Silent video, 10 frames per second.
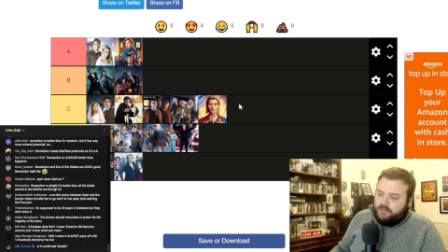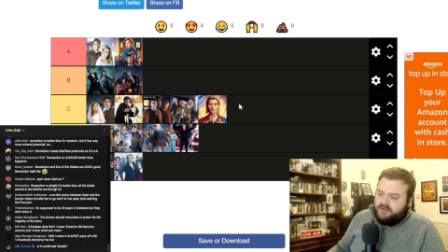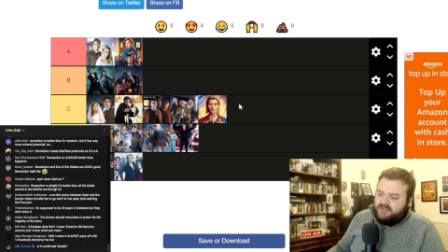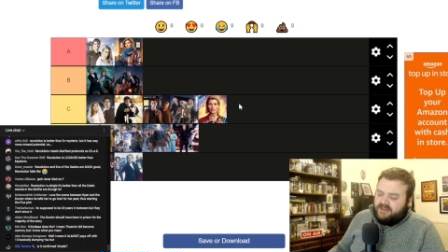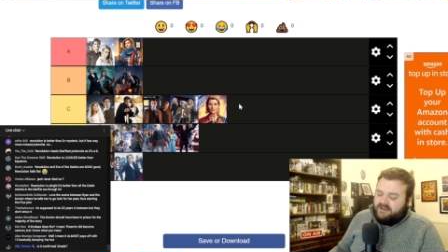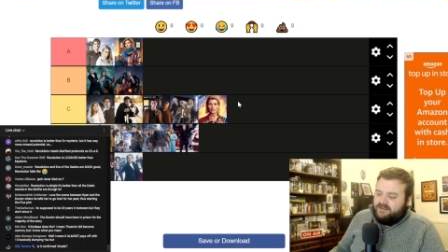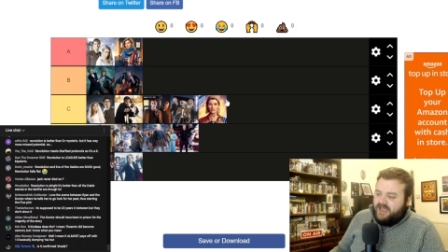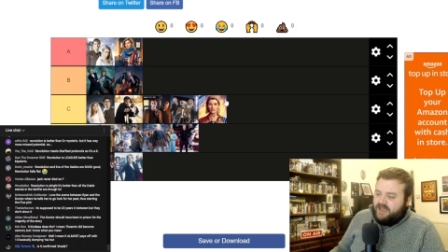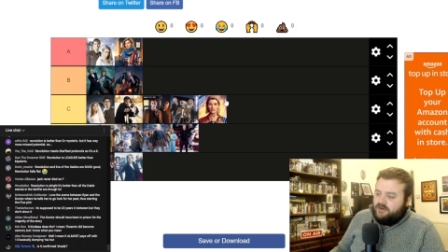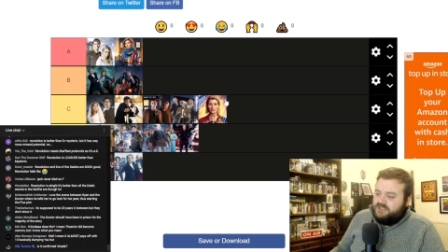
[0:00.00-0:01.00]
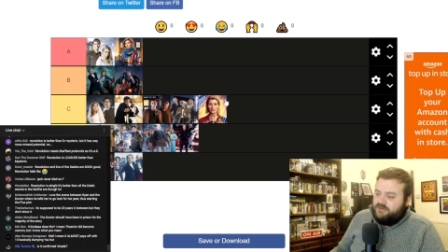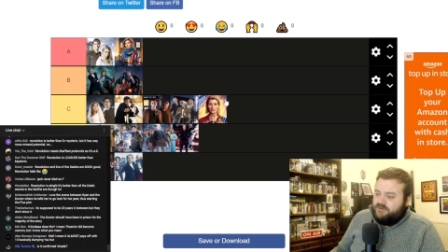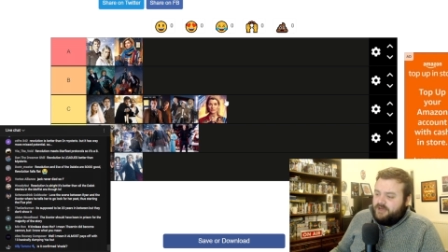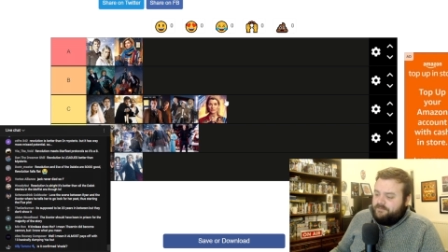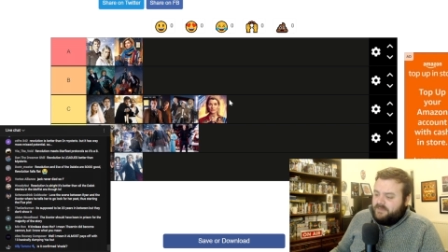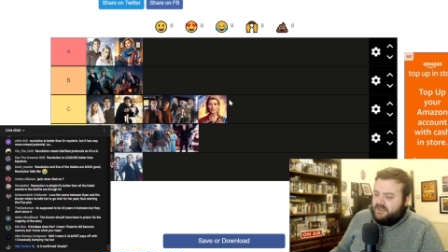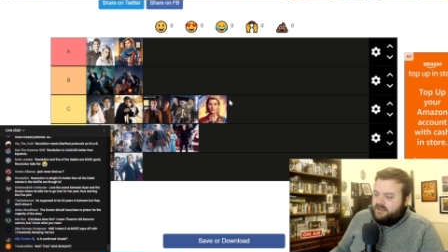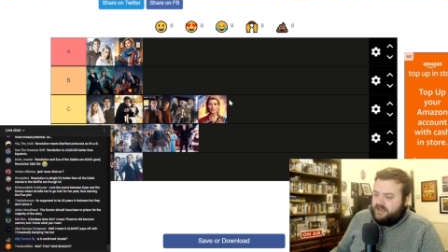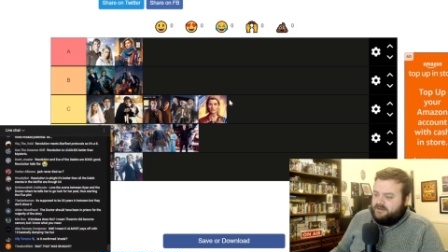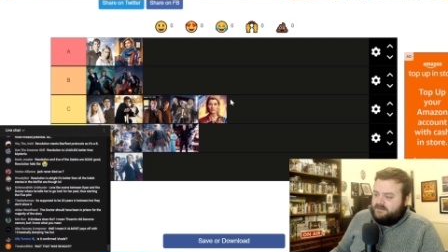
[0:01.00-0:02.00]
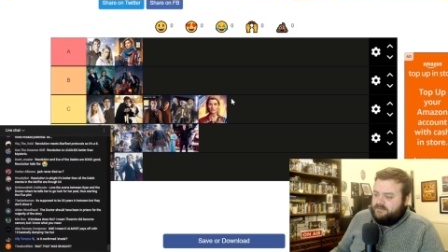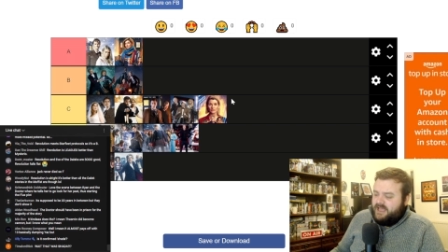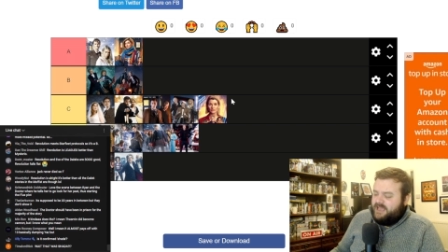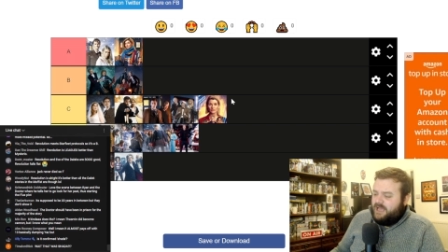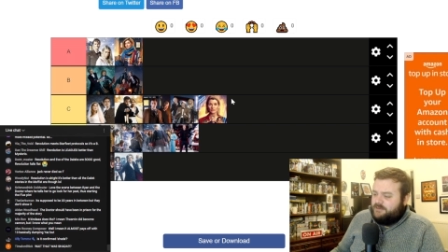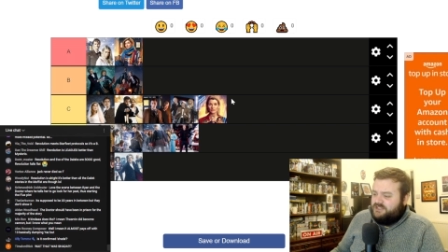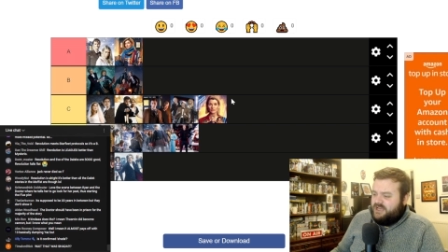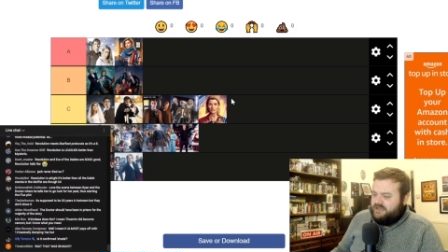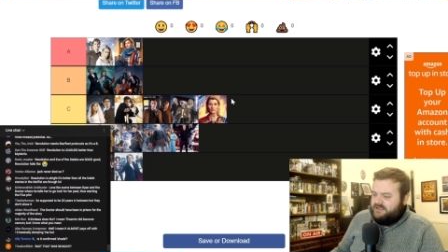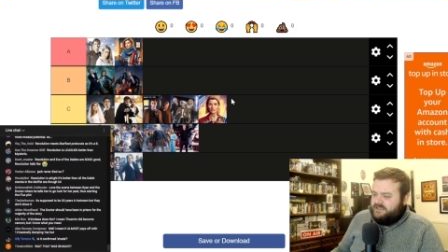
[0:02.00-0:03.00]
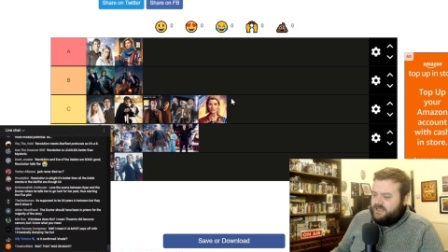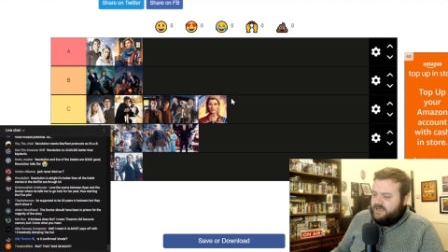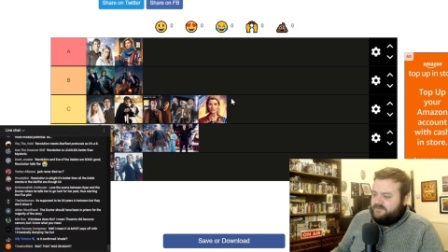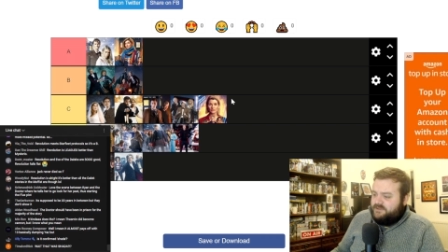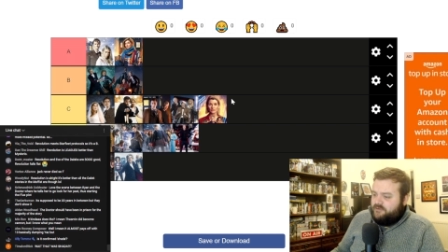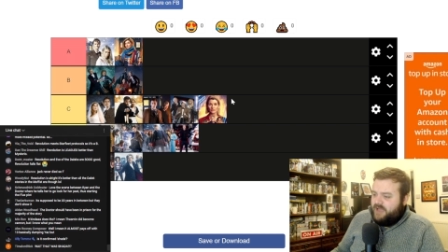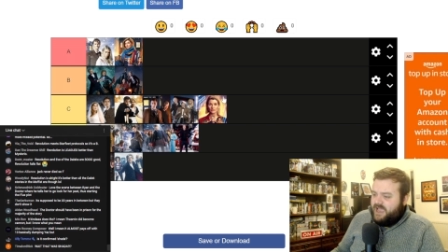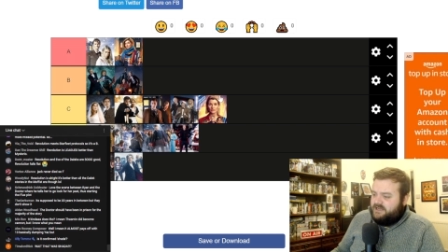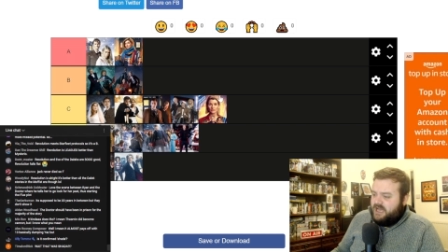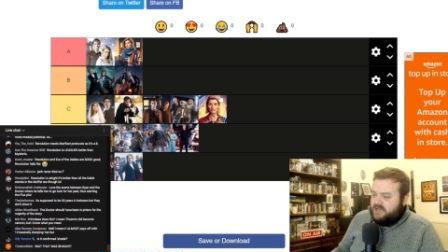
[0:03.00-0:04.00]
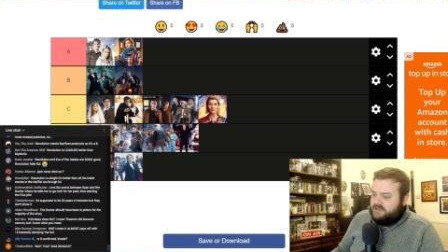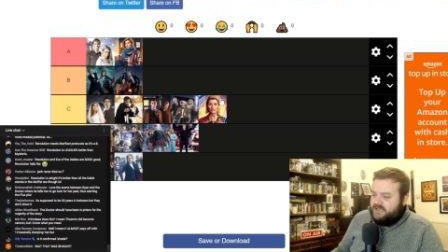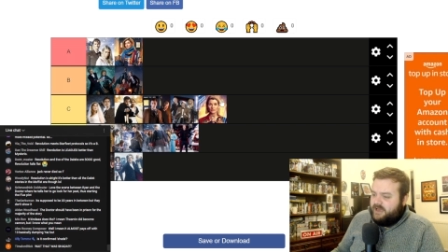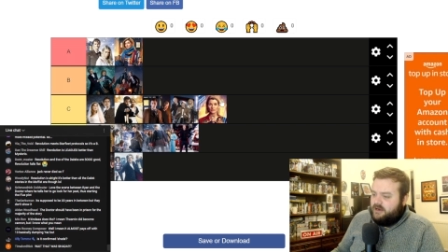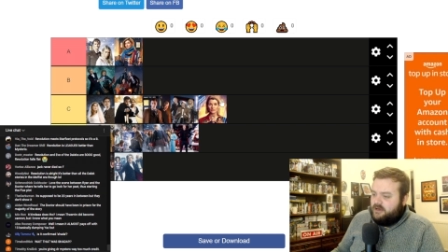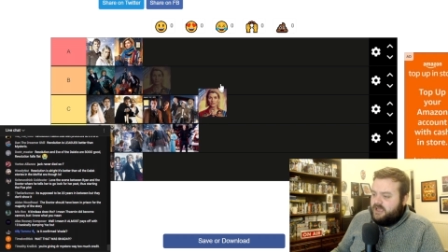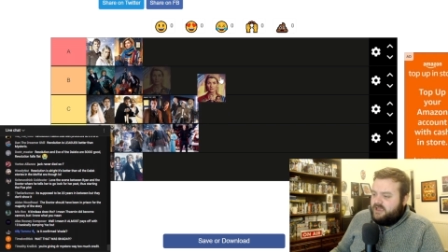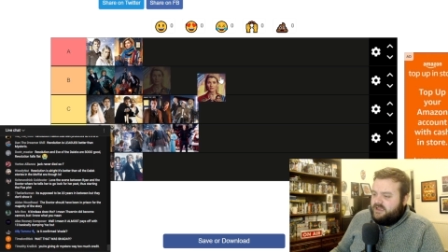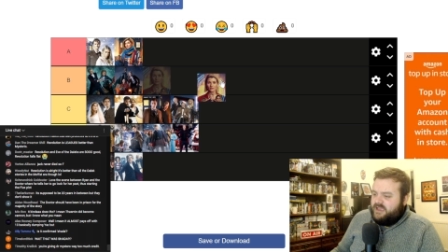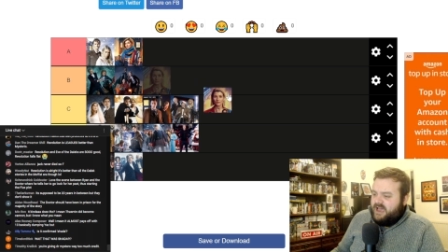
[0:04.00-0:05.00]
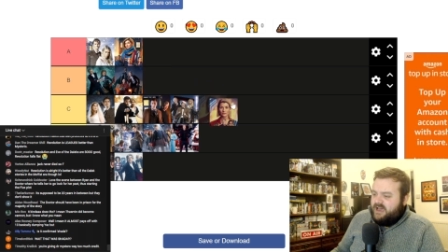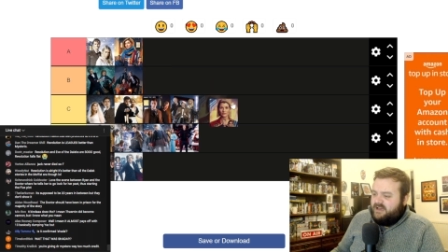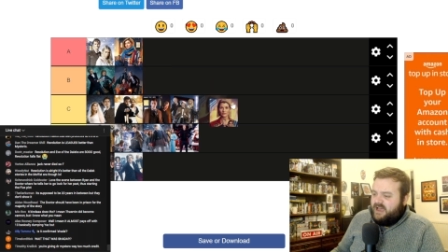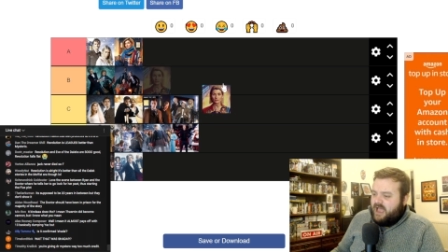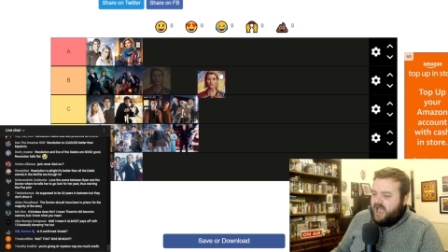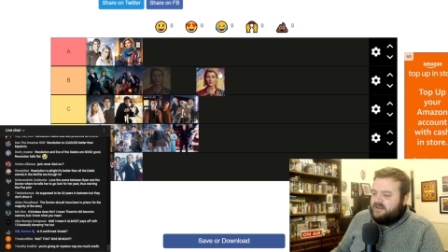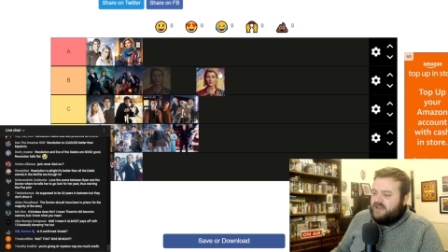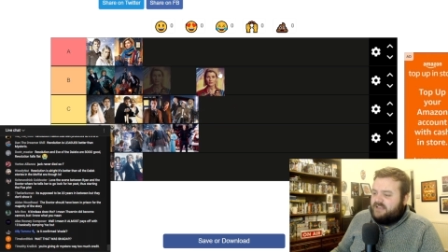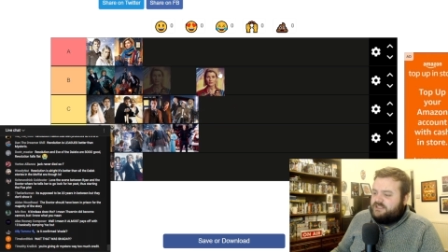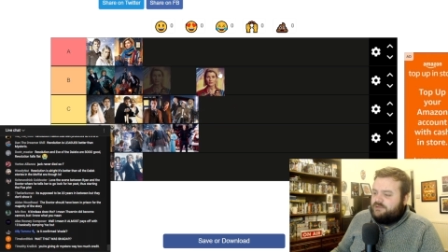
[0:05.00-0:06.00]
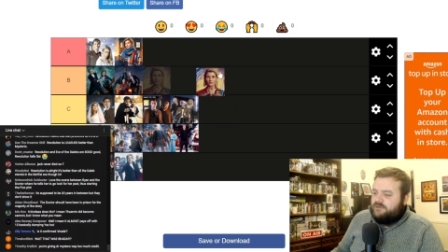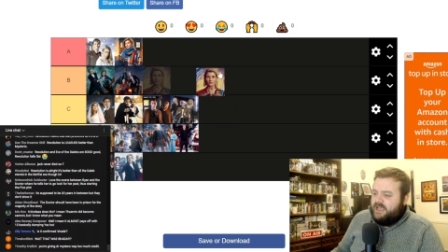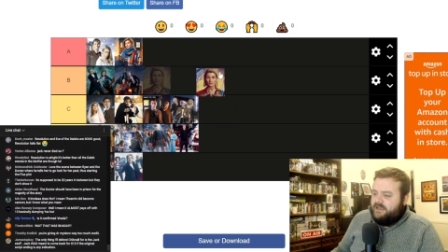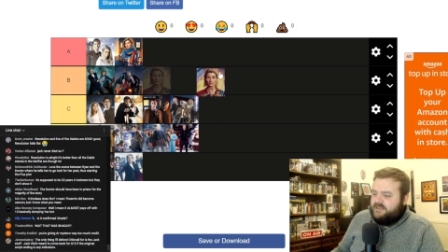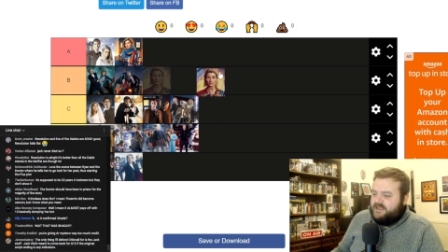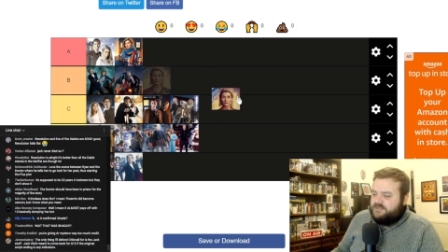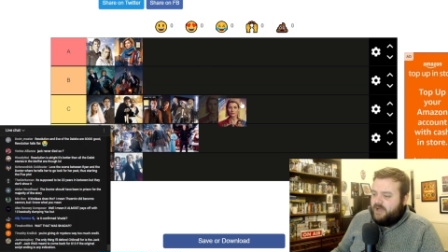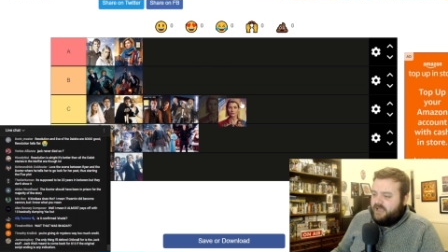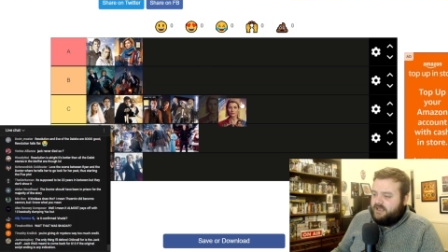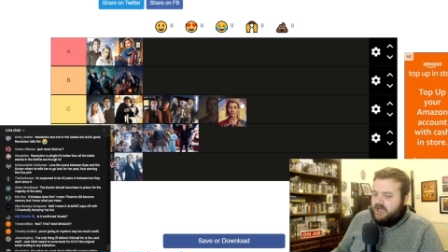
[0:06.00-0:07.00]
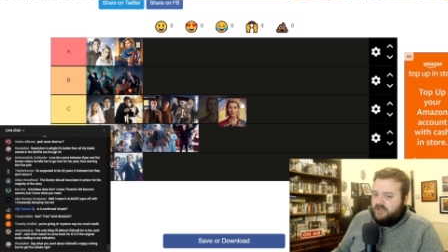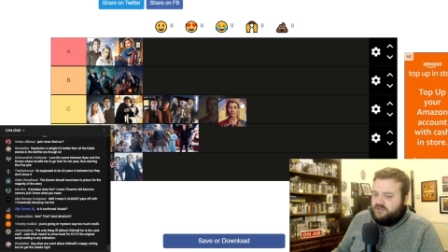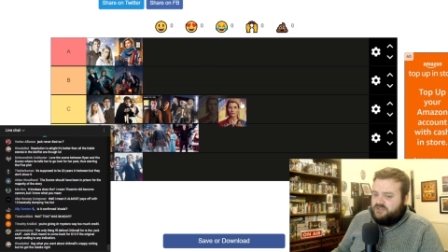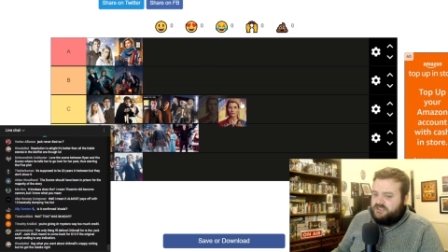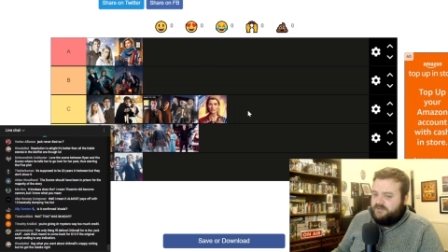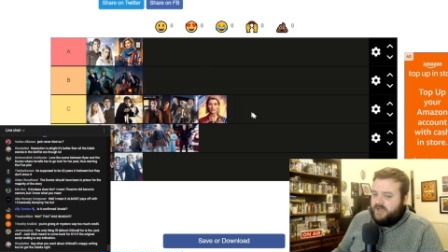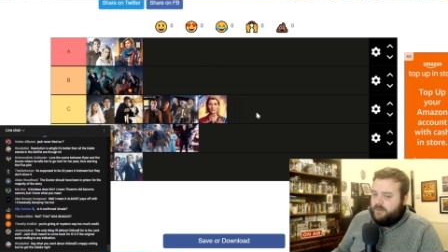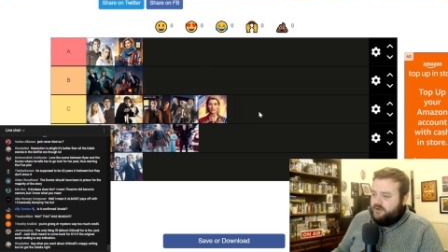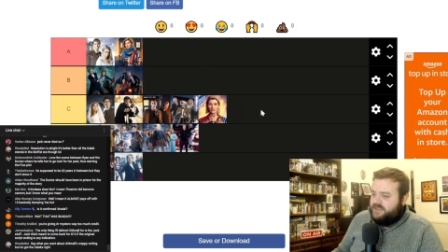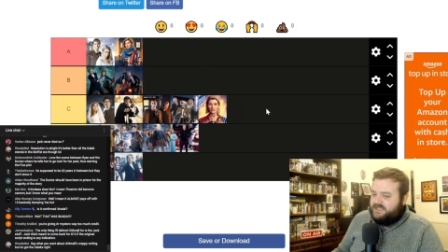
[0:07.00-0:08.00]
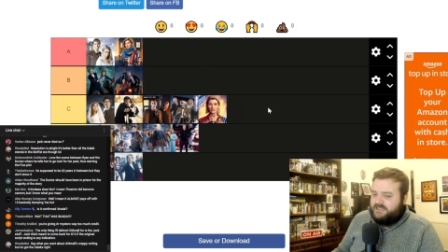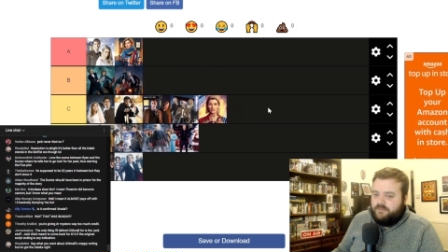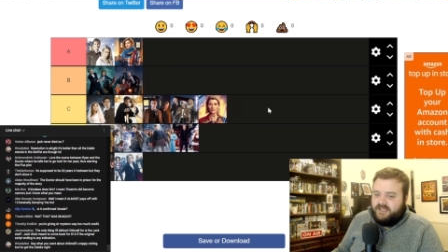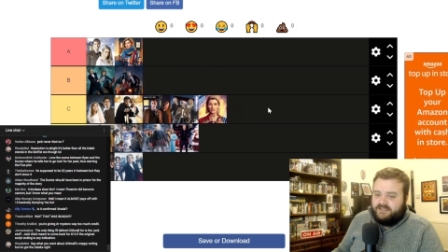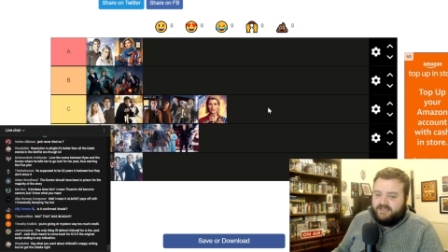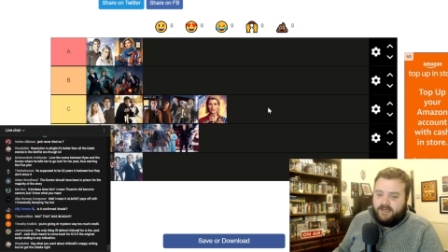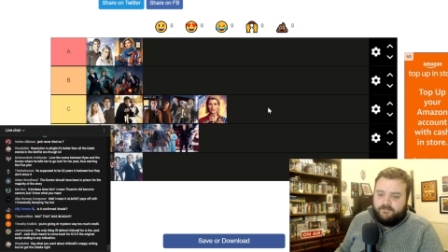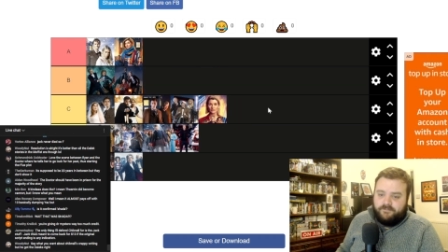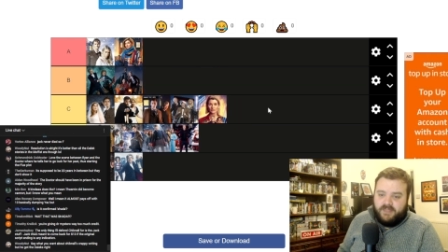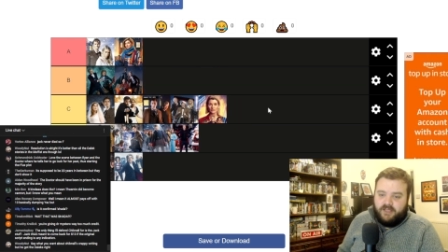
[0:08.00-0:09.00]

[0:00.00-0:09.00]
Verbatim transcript: But uh, yeah, and also um, and yeah, and Captain Jack is leaves through ADR dialogue. Yeah, I, I I do like this, but I can't justify putting this in B tier.